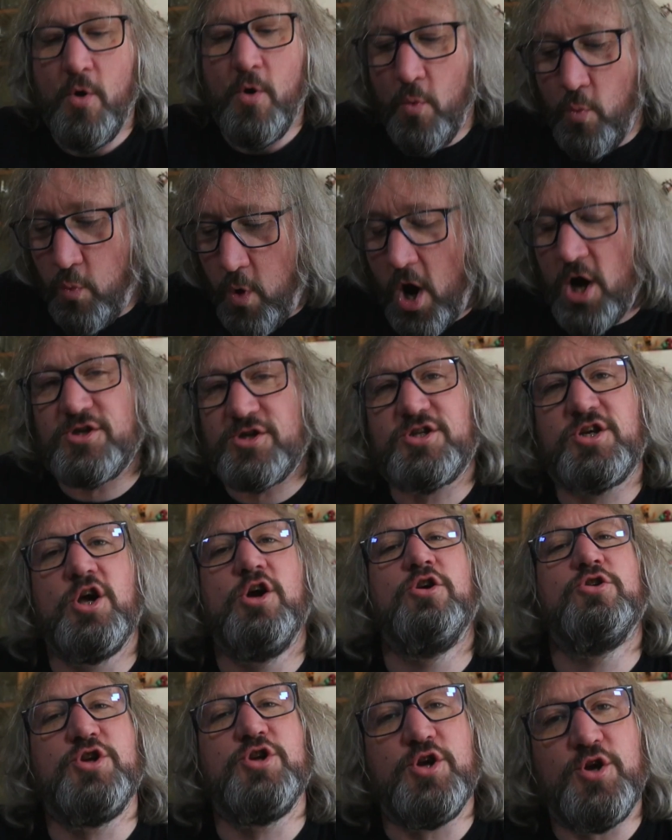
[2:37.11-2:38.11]
What
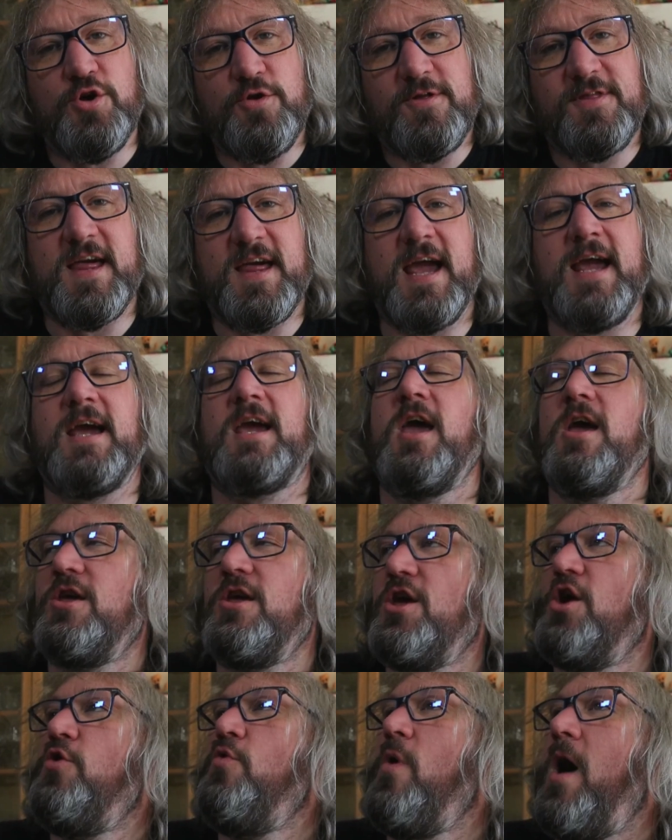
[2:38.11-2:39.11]
do you think
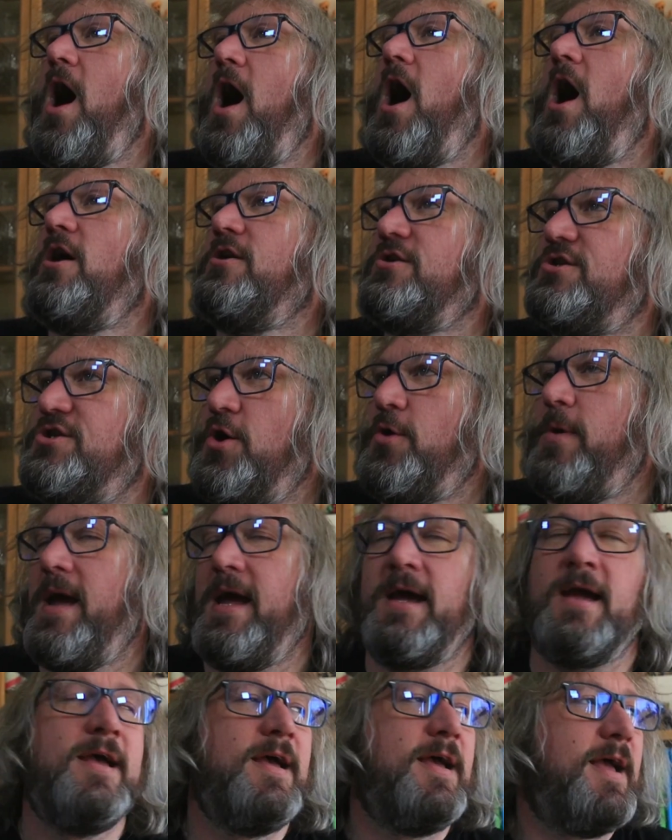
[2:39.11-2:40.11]
you are doing?